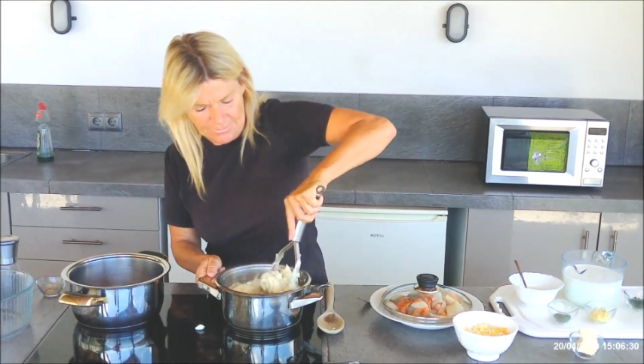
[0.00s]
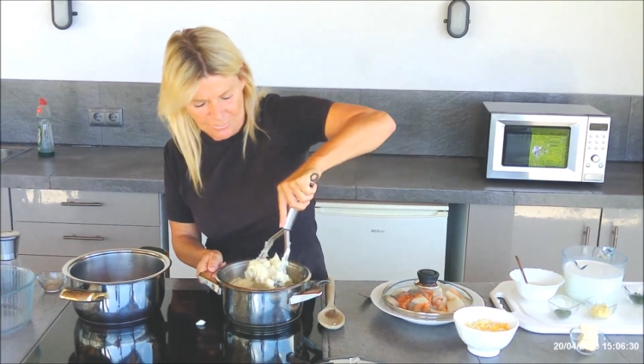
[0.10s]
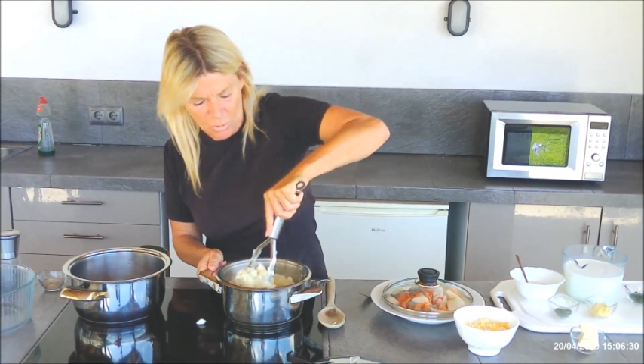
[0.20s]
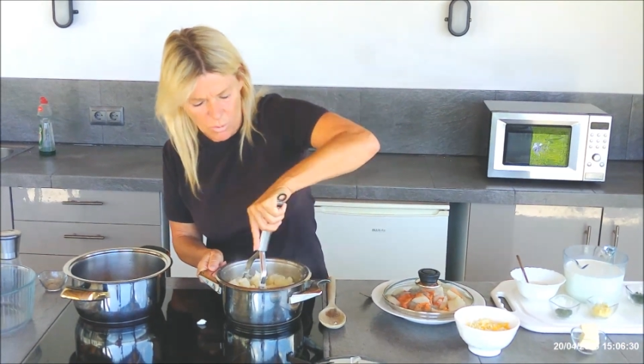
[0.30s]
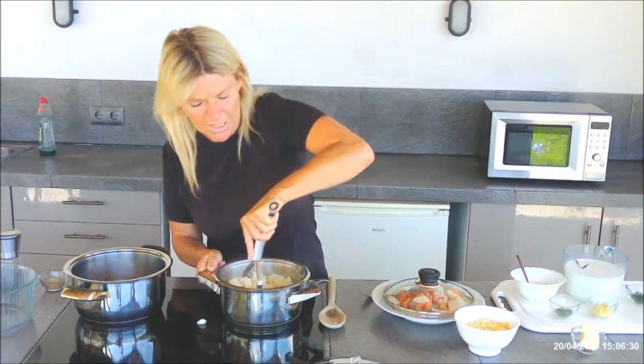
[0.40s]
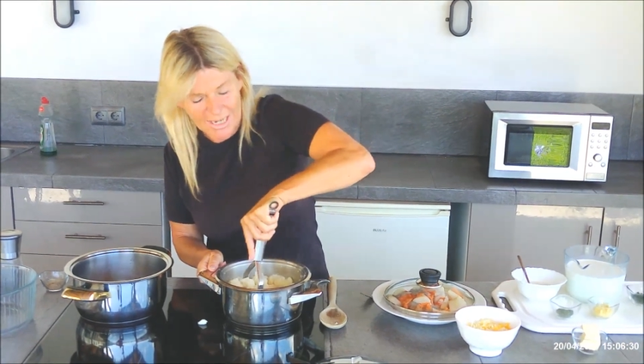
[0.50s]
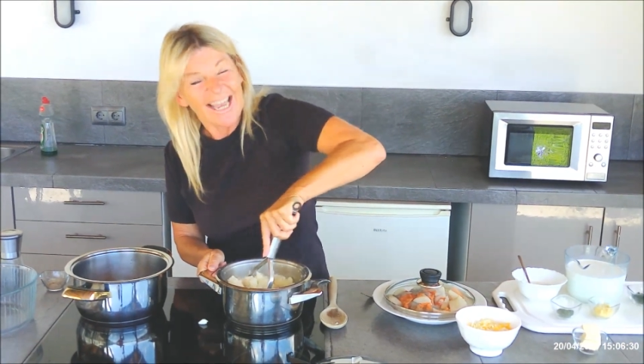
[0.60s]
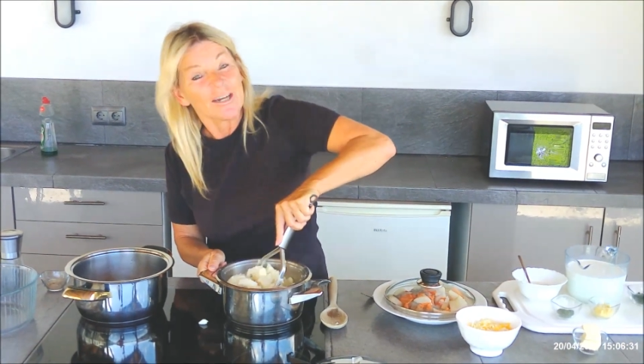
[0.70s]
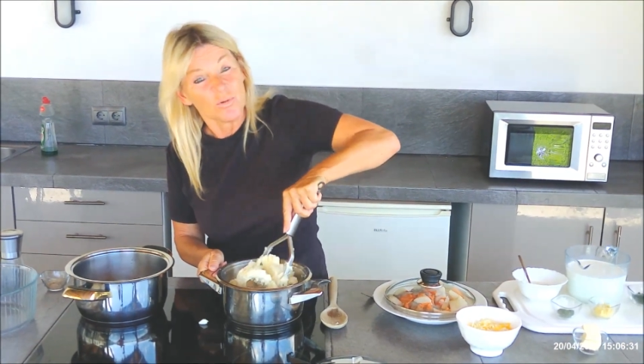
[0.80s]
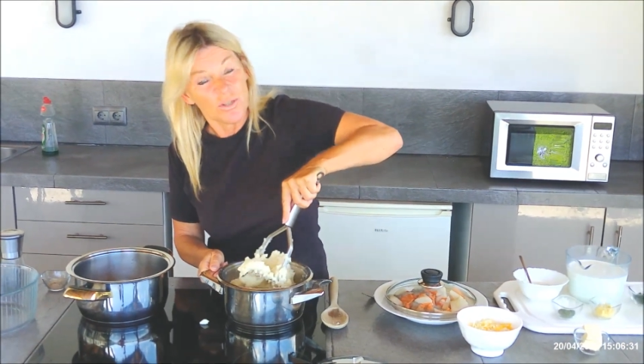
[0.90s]
or King
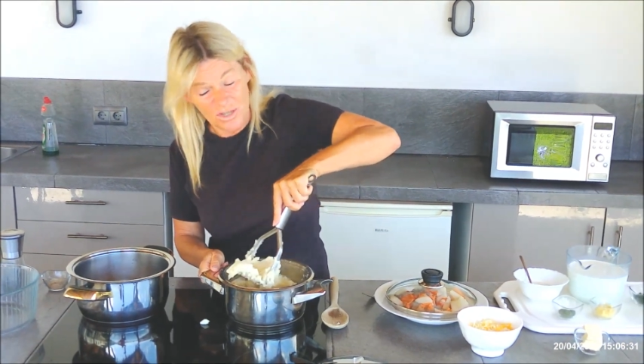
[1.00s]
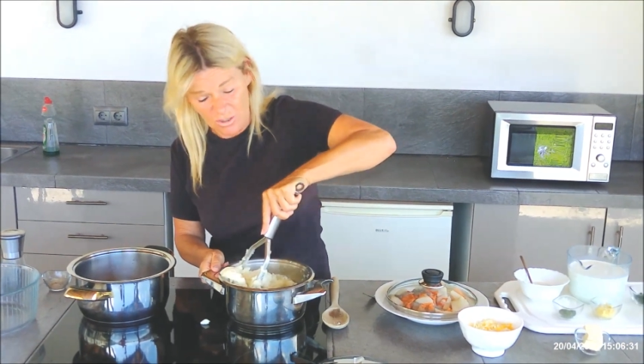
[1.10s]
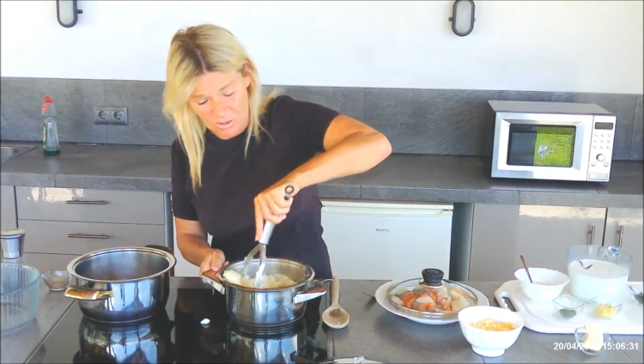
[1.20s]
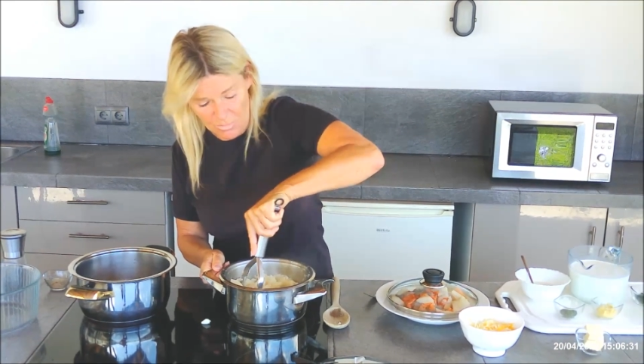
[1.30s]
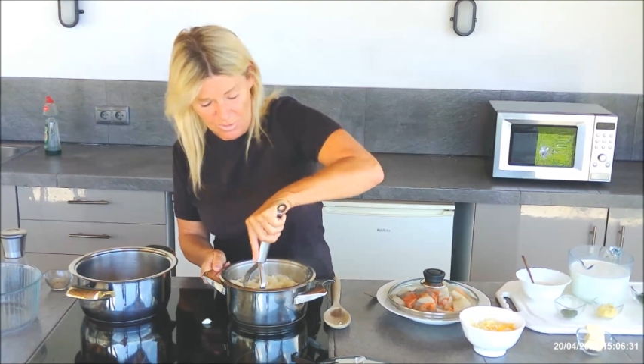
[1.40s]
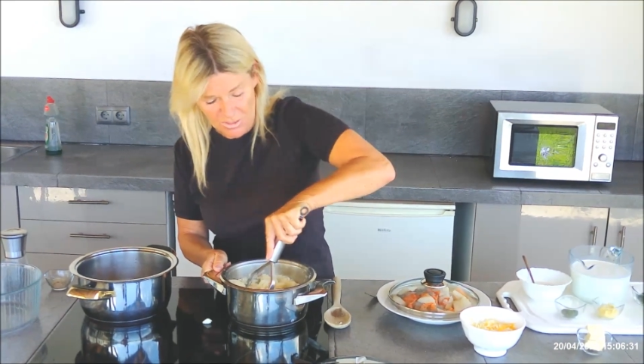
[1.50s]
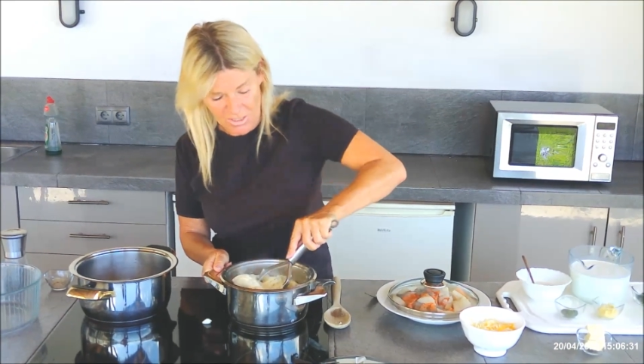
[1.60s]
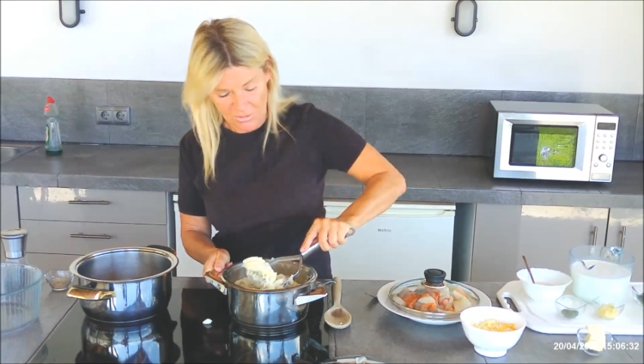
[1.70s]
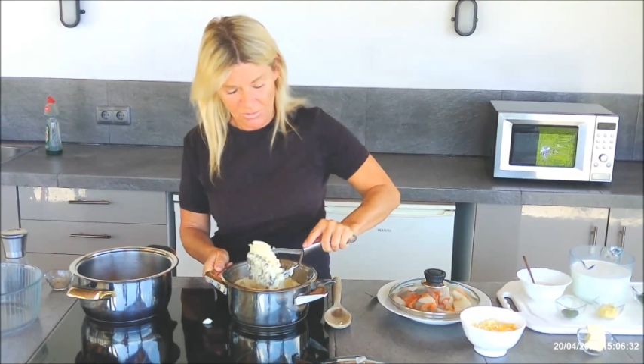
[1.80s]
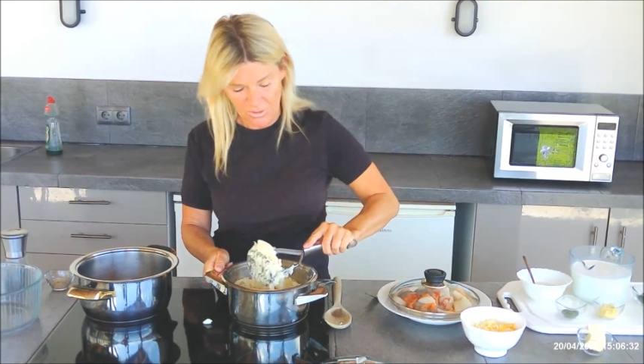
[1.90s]
Edwards are usually pretty good.